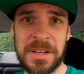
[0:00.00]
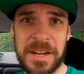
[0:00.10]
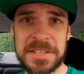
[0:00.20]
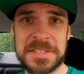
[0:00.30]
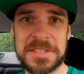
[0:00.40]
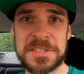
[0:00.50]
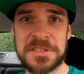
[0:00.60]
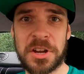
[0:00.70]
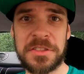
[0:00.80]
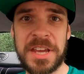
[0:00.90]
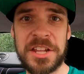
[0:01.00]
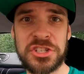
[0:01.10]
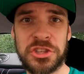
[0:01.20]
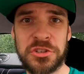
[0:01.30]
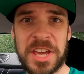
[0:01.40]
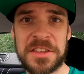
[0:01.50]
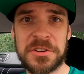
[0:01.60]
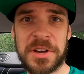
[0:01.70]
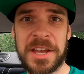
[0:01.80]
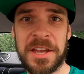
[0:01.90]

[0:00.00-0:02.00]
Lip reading: let's start the engine together,